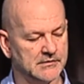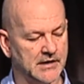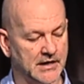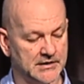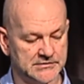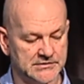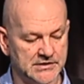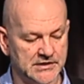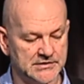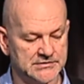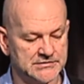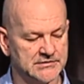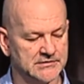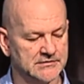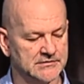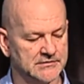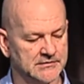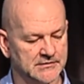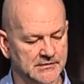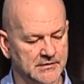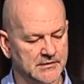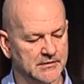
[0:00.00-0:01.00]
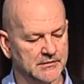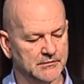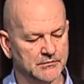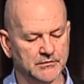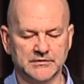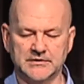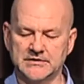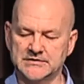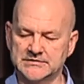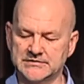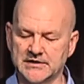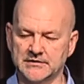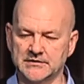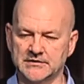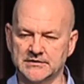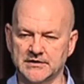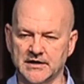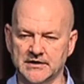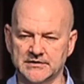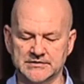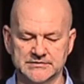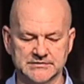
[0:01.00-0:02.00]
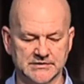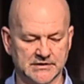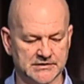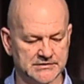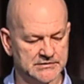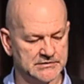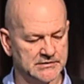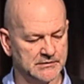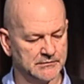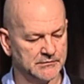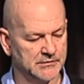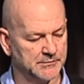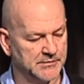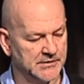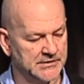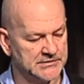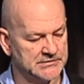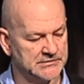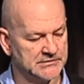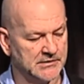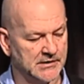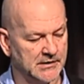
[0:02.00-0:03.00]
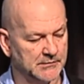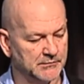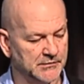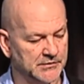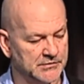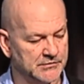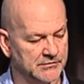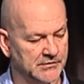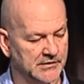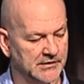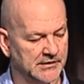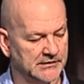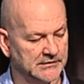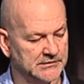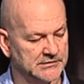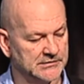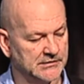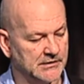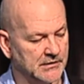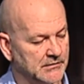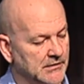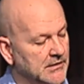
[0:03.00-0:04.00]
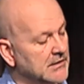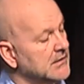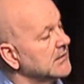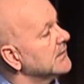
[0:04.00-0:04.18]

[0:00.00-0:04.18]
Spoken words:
and tested with these other data sets that were present and with drilling. So